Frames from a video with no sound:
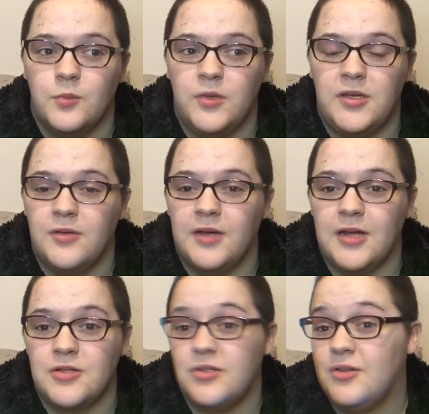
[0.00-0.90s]
we don't
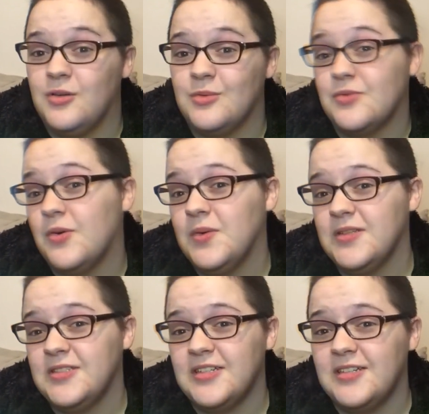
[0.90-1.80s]
actually know what's wrong with
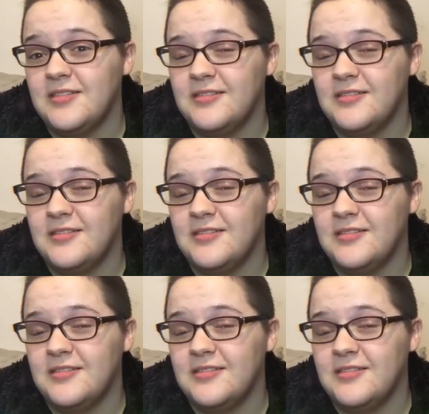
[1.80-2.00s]
us yet.